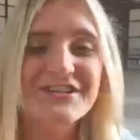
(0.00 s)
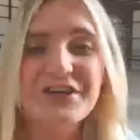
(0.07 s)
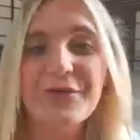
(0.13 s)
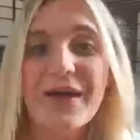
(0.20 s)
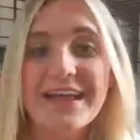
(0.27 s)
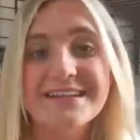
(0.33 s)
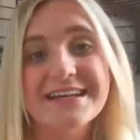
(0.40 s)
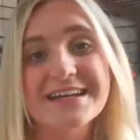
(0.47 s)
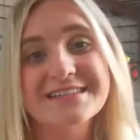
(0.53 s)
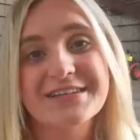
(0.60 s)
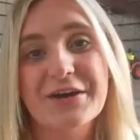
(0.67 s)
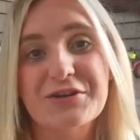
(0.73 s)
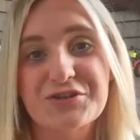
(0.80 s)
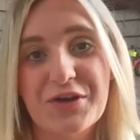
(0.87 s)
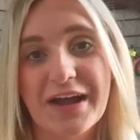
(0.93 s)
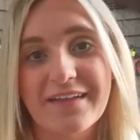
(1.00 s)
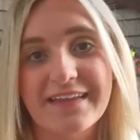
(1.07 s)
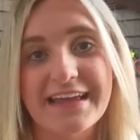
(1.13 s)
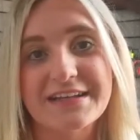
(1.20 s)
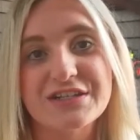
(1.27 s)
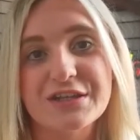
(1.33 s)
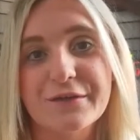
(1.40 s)
And two, it does go
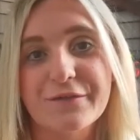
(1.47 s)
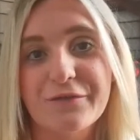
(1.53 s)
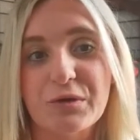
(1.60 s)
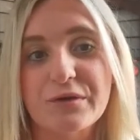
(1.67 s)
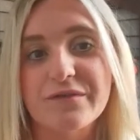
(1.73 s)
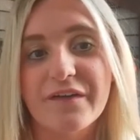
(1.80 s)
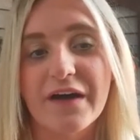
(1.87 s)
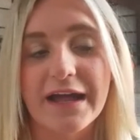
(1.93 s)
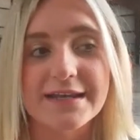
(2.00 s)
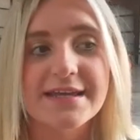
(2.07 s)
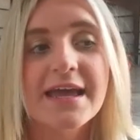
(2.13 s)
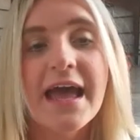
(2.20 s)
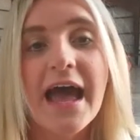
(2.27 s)
directly into the fuel fund.